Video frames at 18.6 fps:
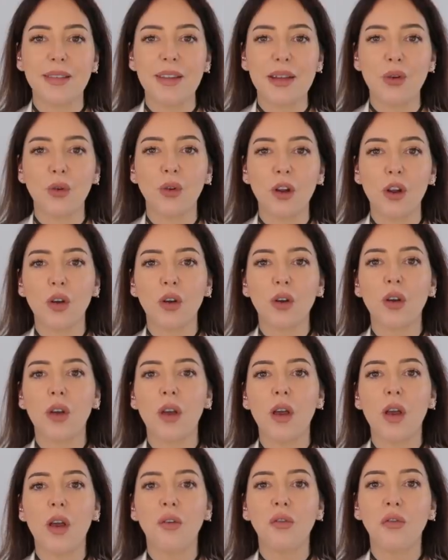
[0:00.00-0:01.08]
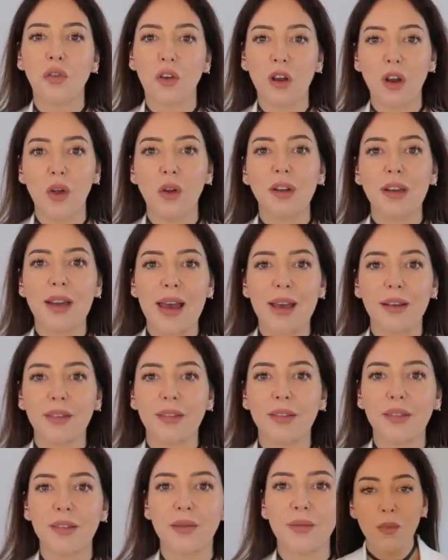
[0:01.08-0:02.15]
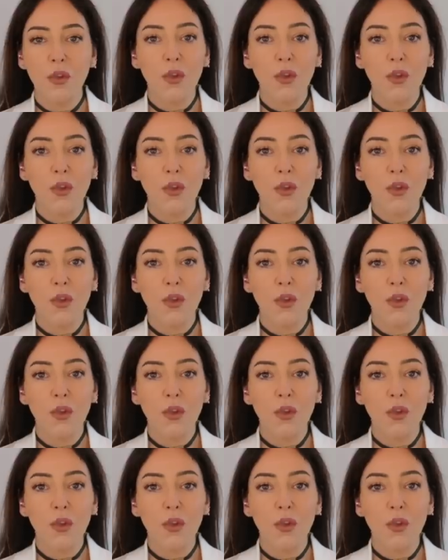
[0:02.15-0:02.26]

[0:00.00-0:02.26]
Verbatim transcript: Dior look for a lot less.